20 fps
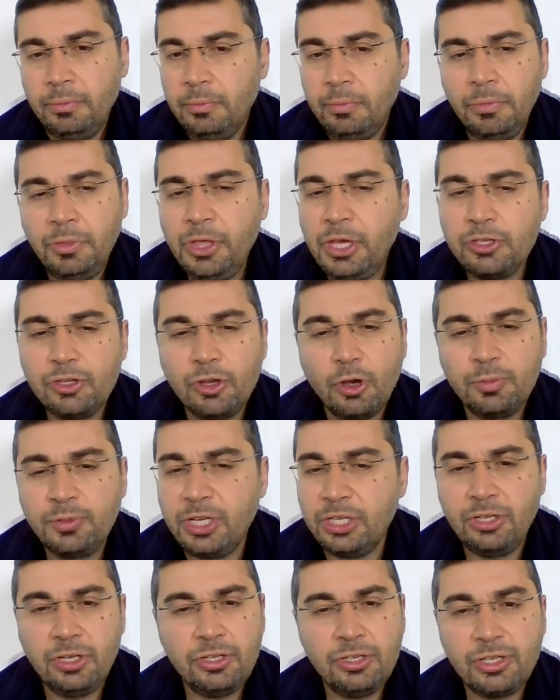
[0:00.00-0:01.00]
These
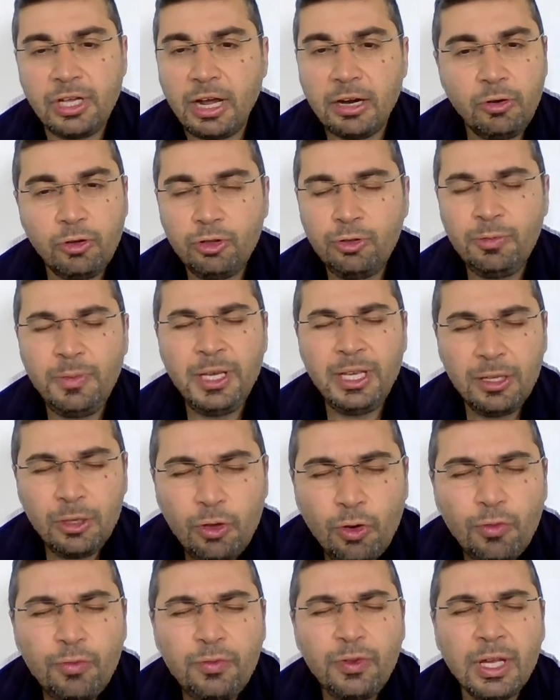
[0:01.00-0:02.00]
obsessions are not me.
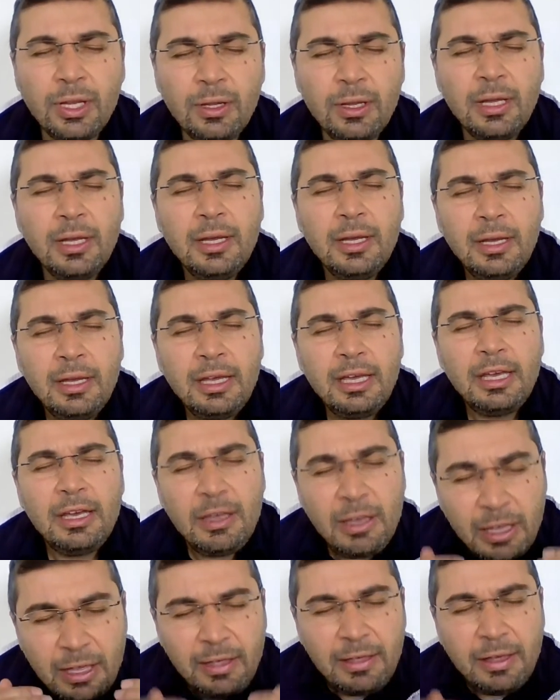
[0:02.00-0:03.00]
You feel
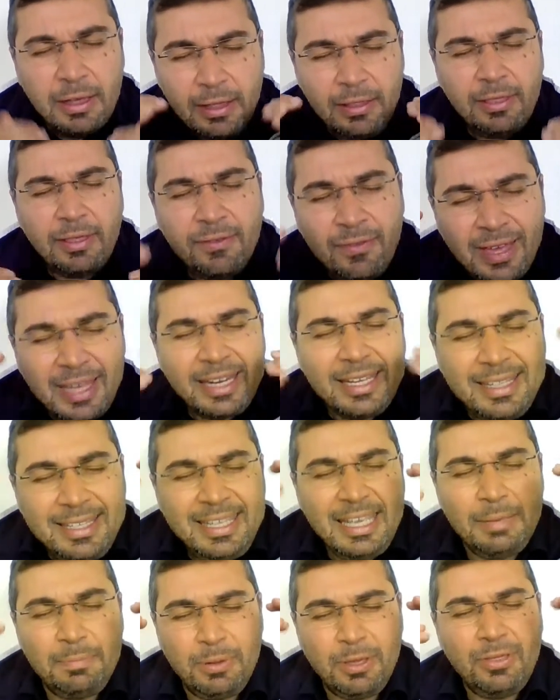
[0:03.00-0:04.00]
in the very
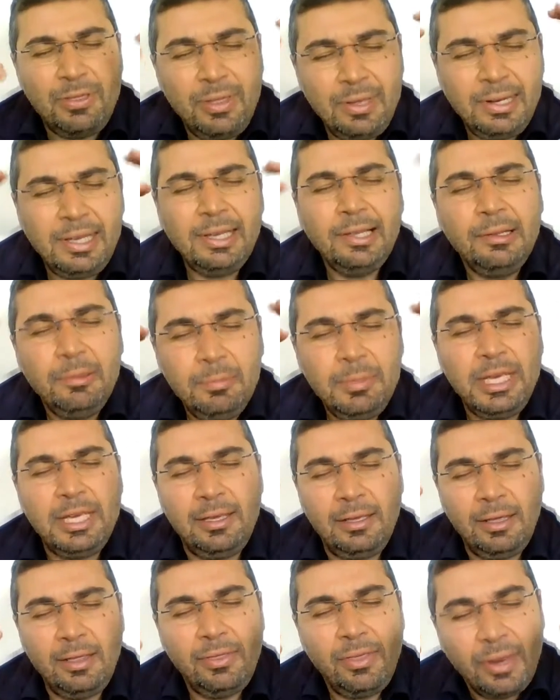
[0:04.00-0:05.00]
deep, in the real
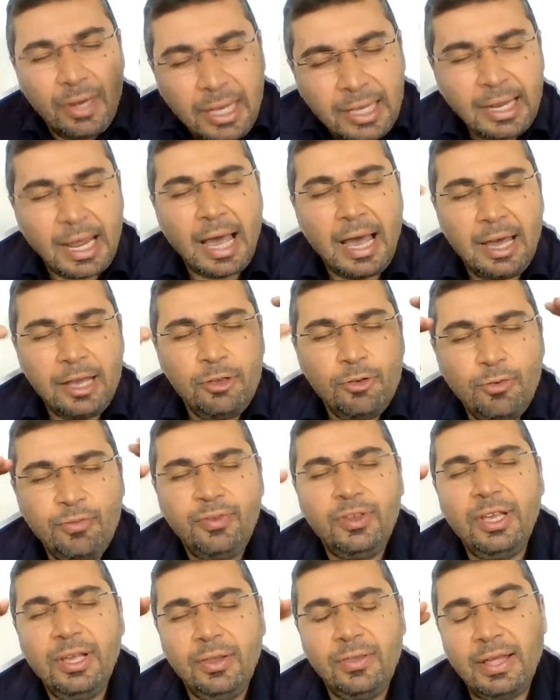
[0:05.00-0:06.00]
me, in the real I, you
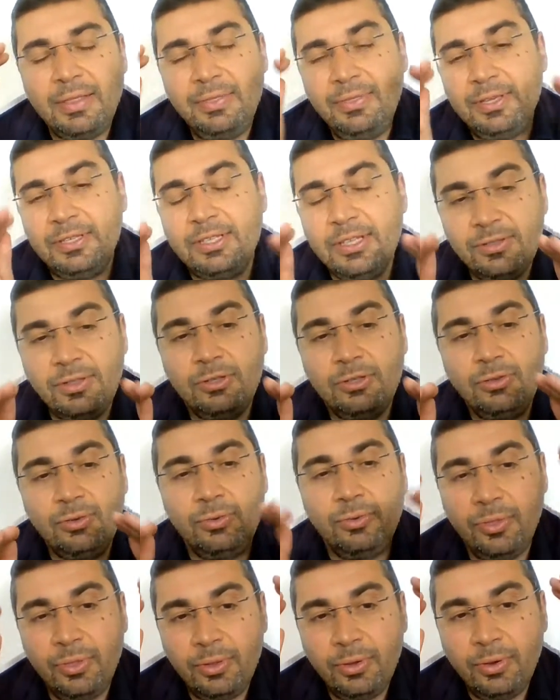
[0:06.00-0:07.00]
feel that this is the
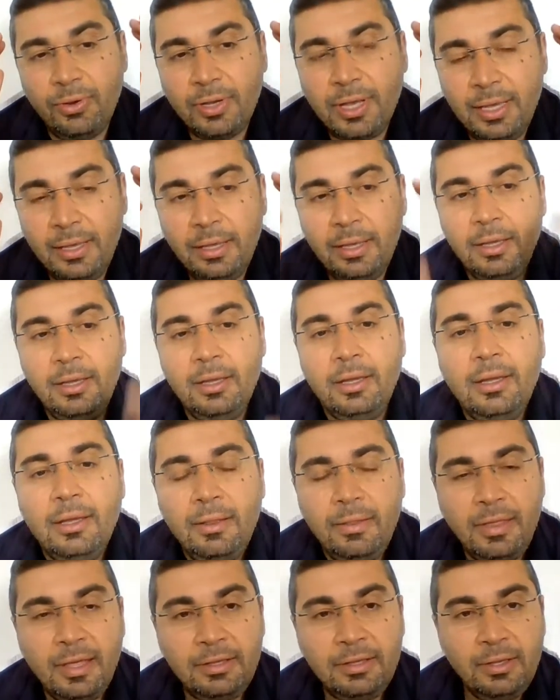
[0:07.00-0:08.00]
truth, okay?
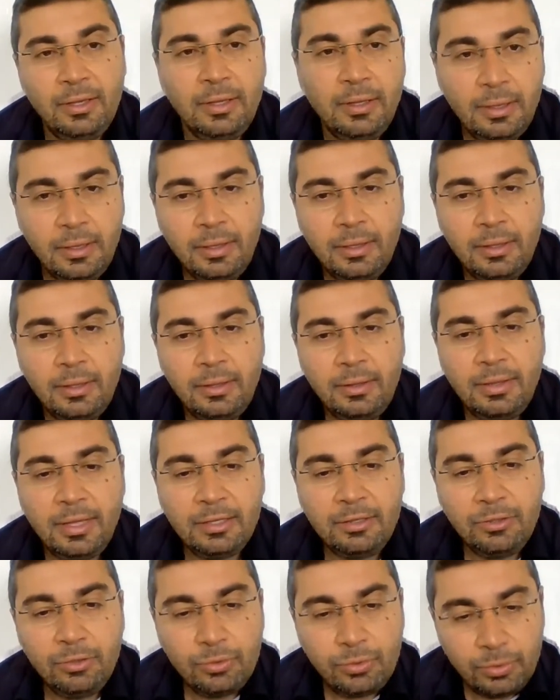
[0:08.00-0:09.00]
That
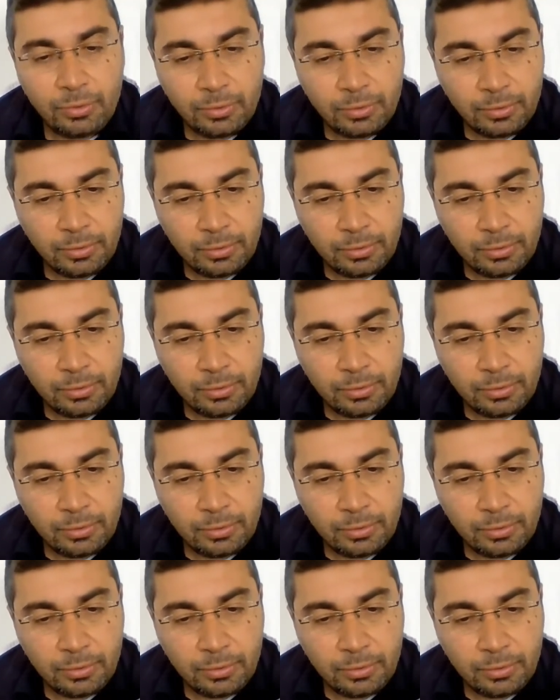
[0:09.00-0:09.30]
you